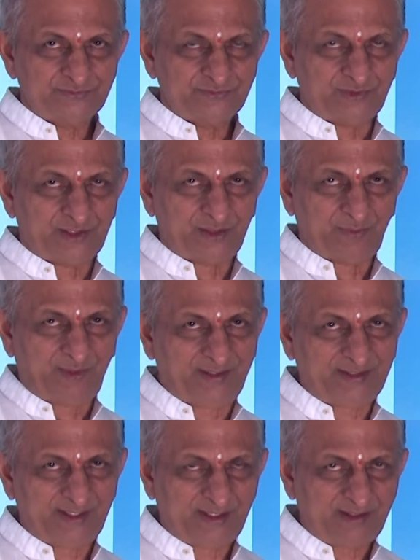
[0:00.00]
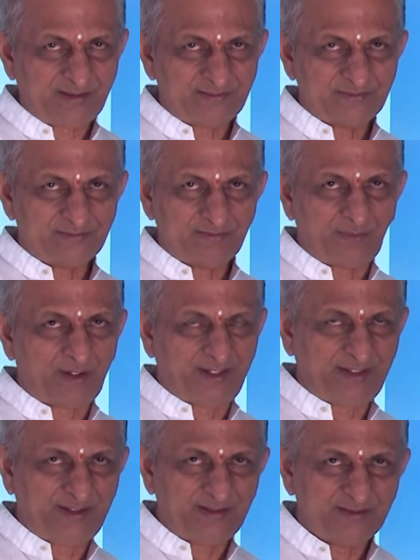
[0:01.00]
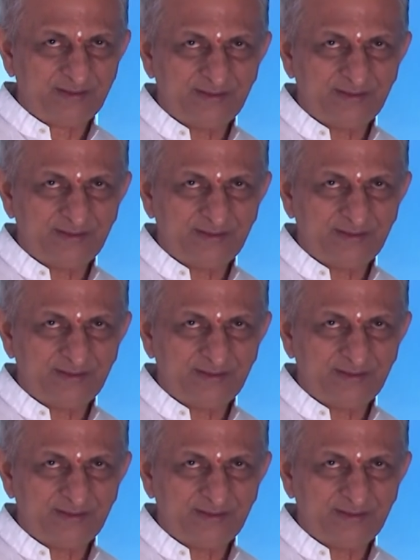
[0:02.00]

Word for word: For the water body,